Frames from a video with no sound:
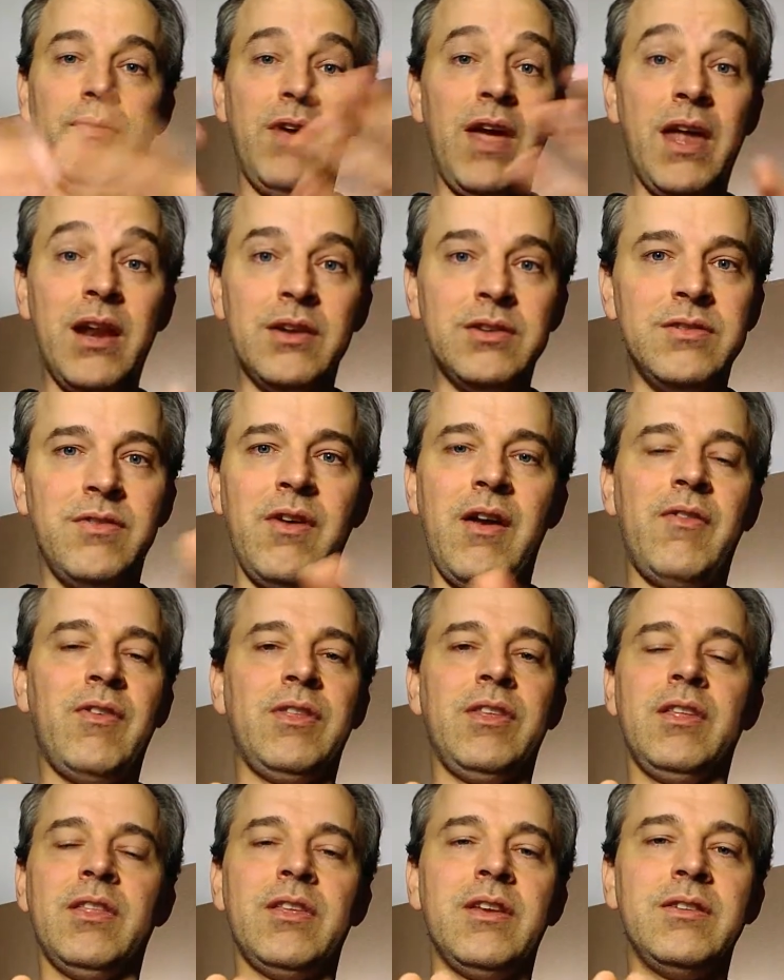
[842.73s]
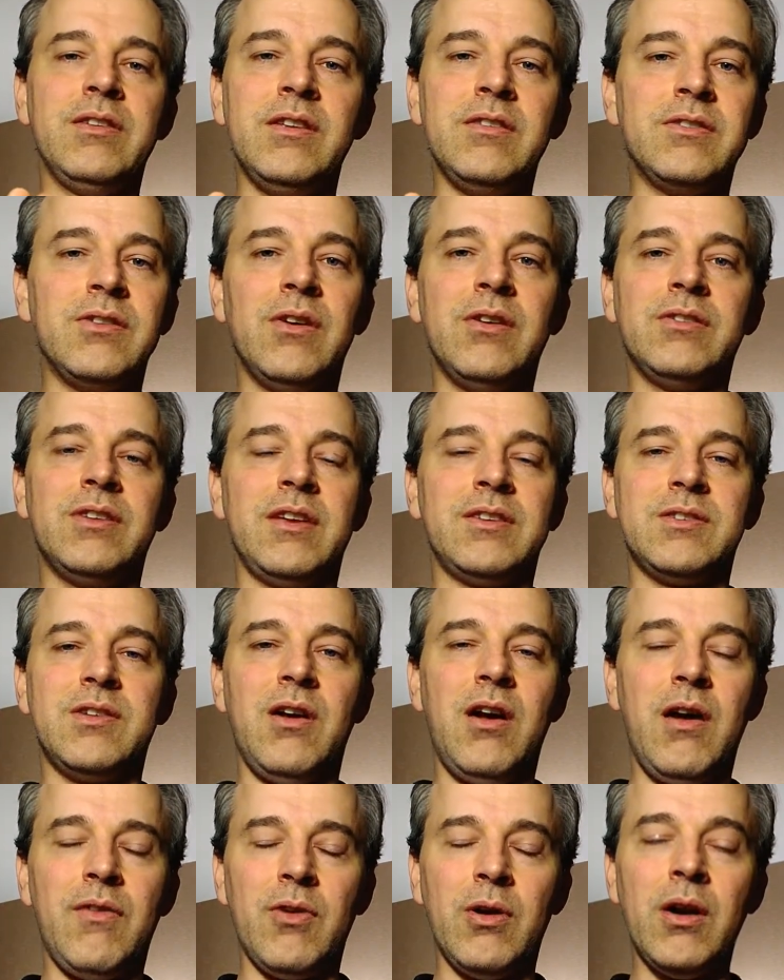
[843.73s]
advantage of everything that D series has to
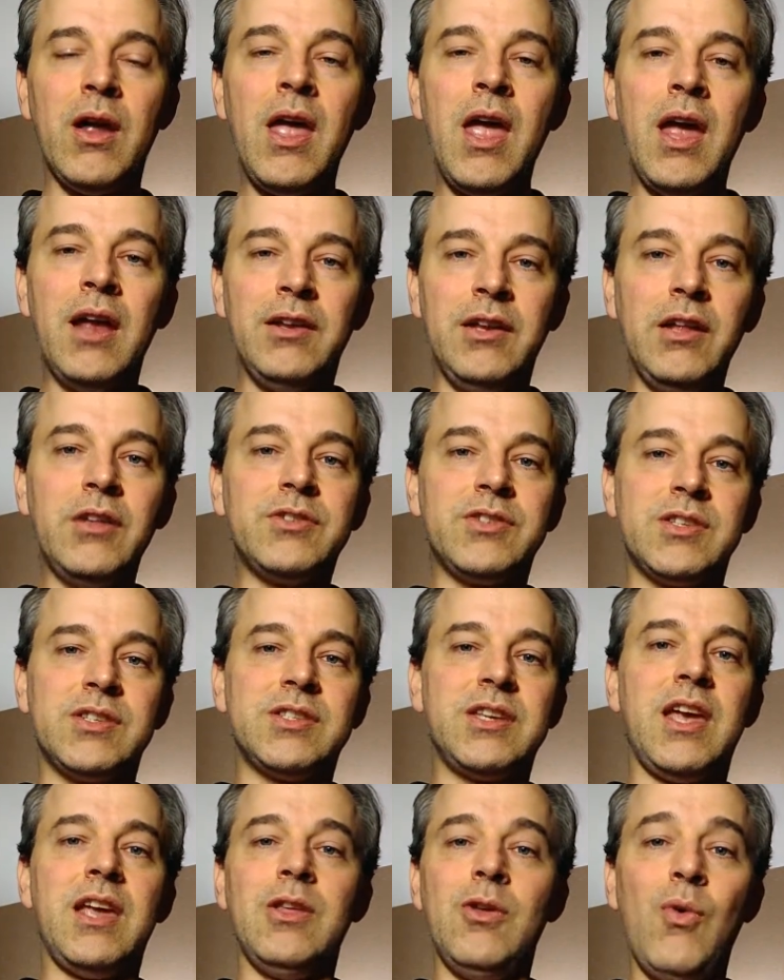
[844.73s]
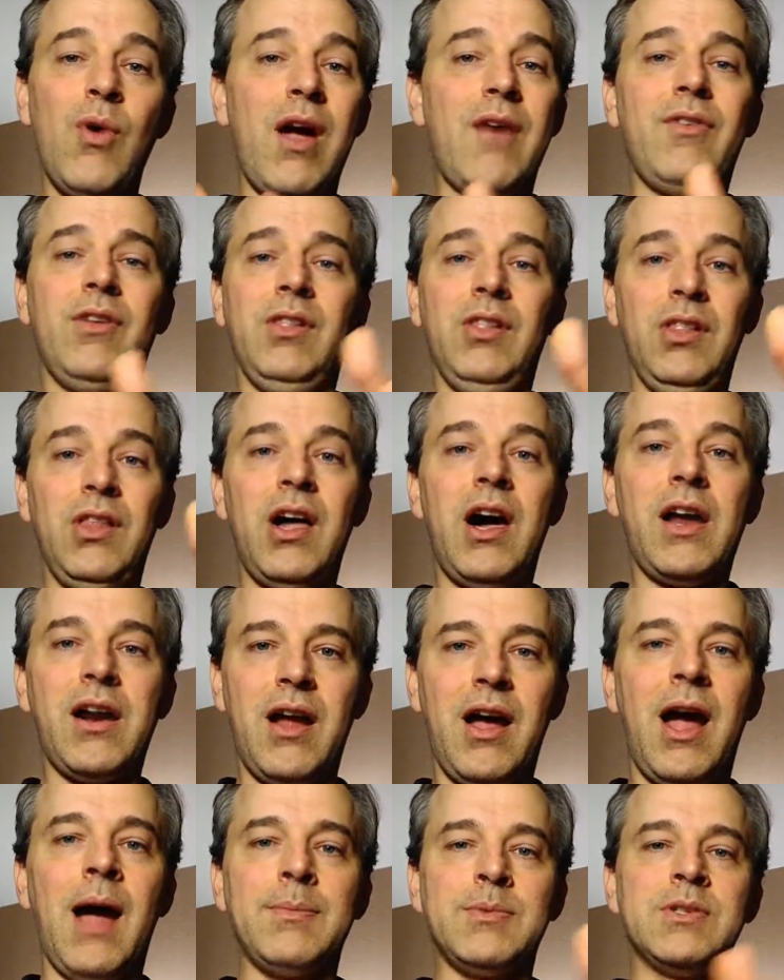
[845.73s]
offer. Needless to say, you have a lot
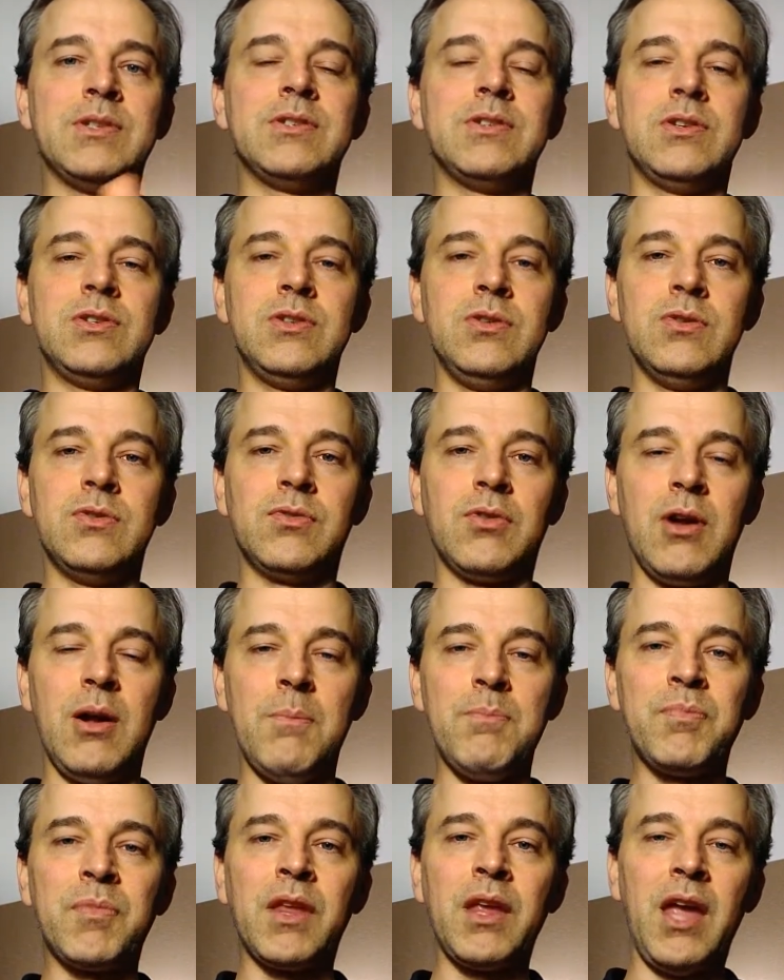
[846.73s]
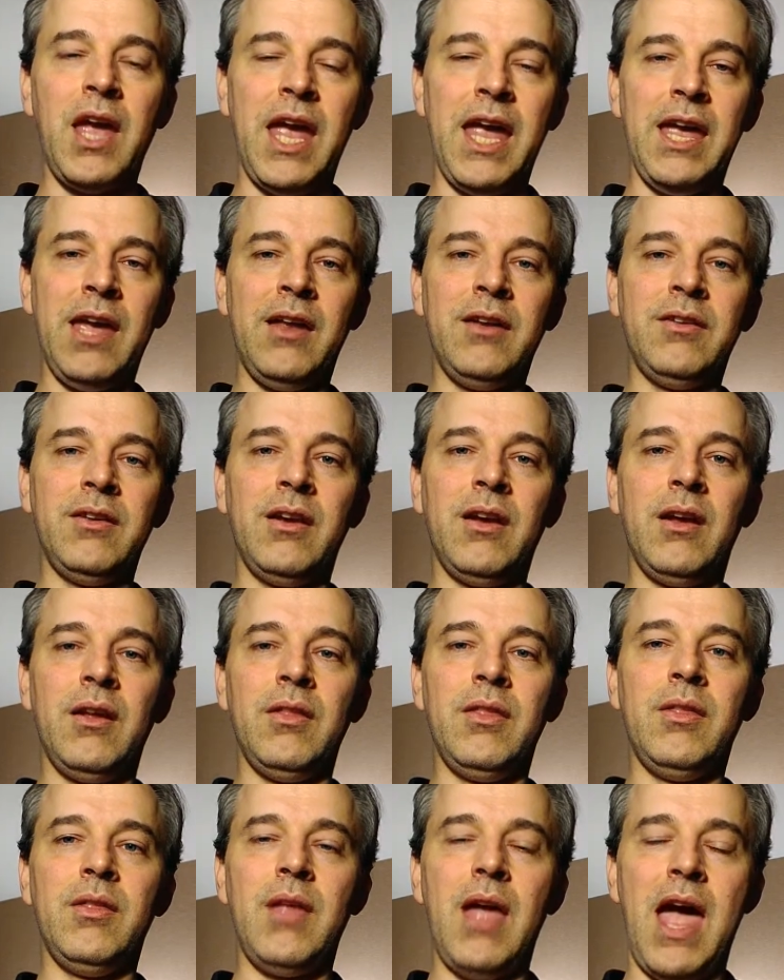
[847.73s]
of options to choose from, and
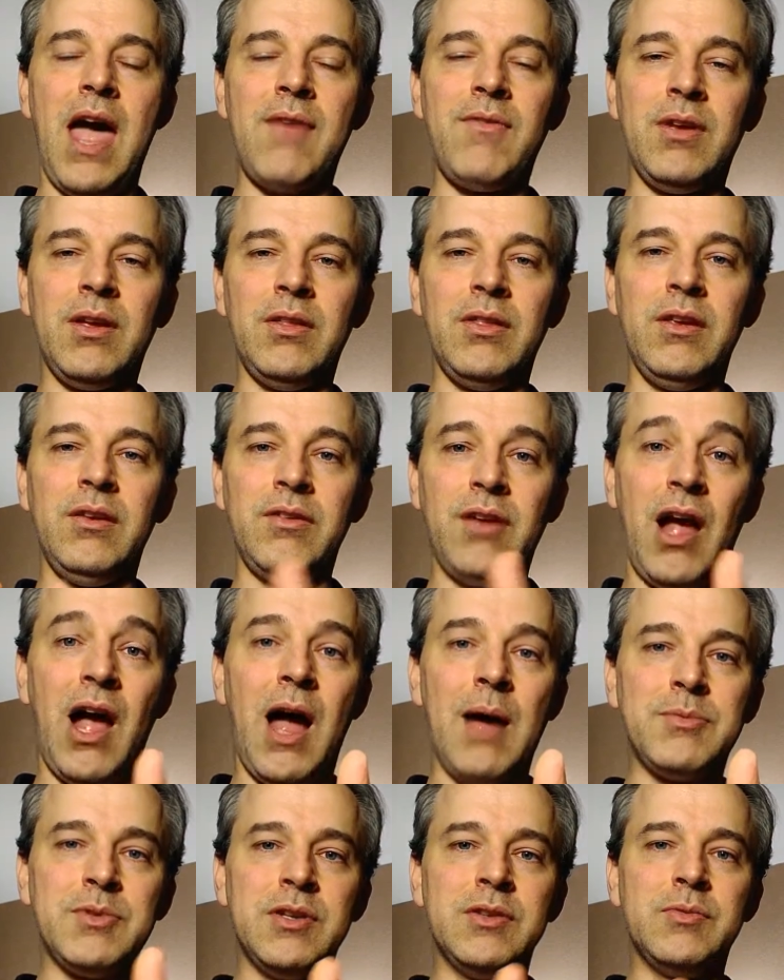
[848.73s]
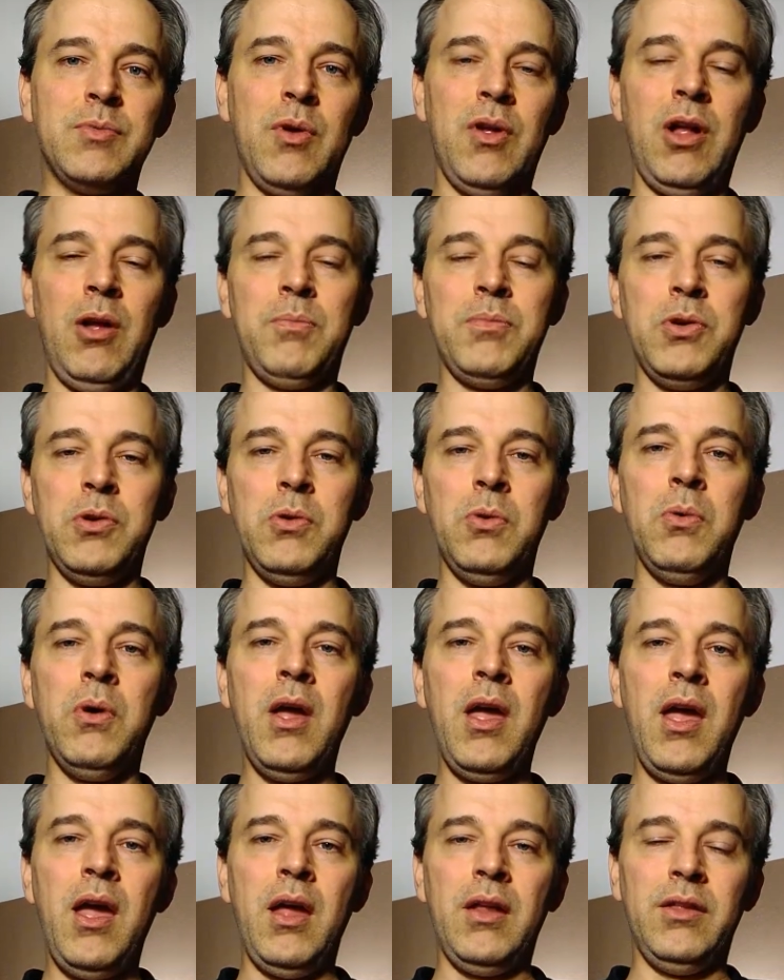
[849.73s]
having these options will help
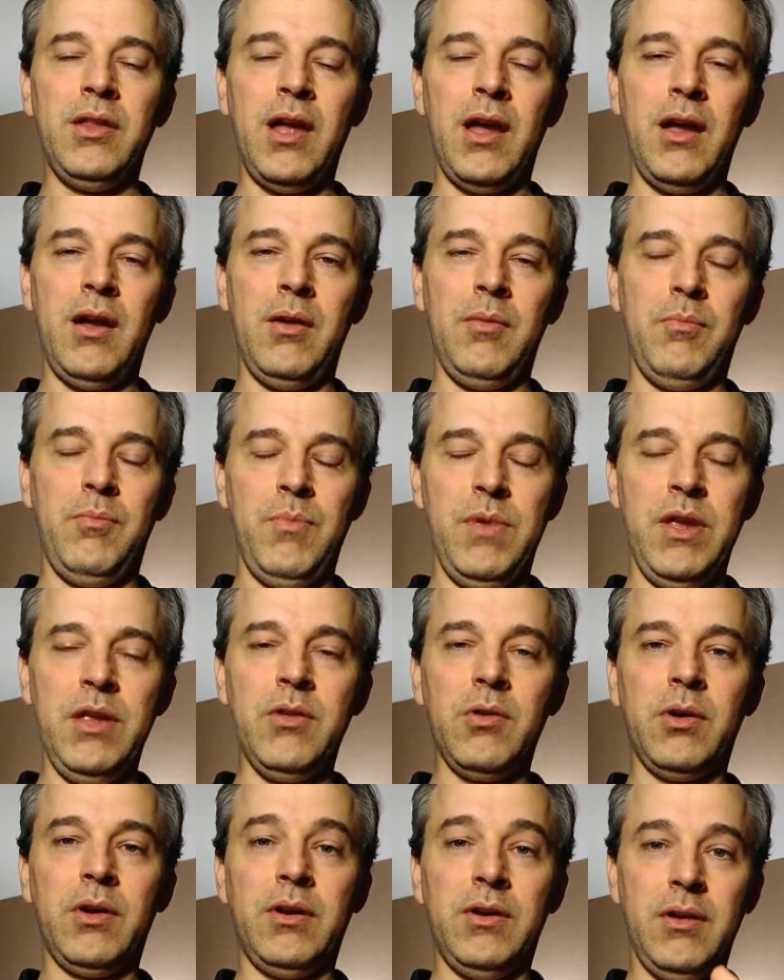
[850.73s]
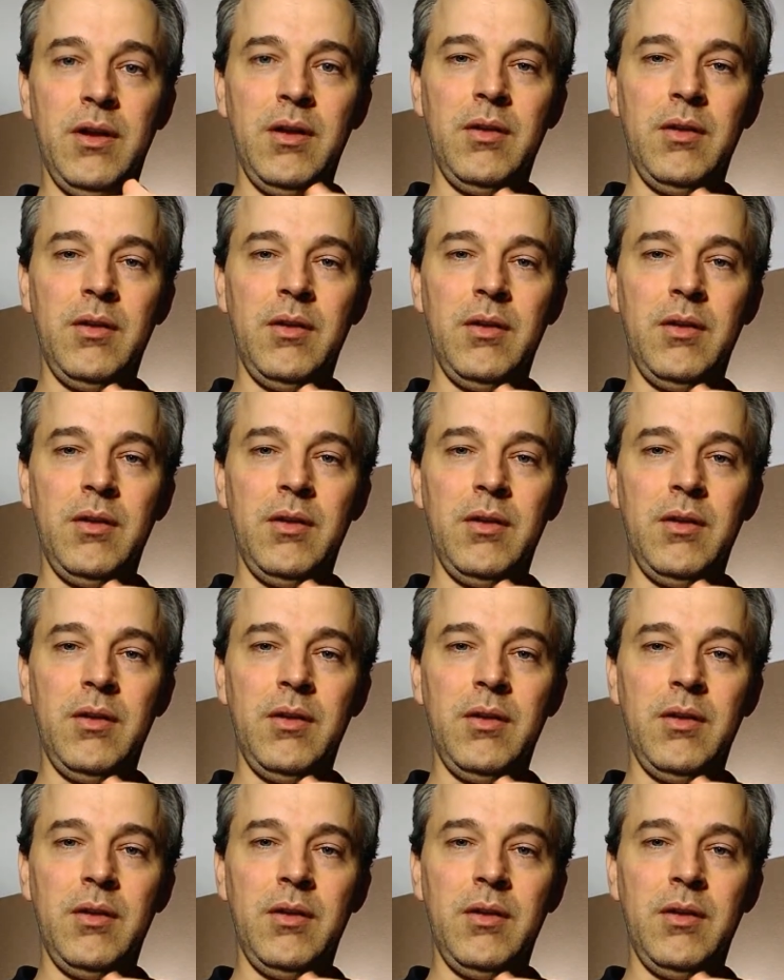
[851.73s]
you not either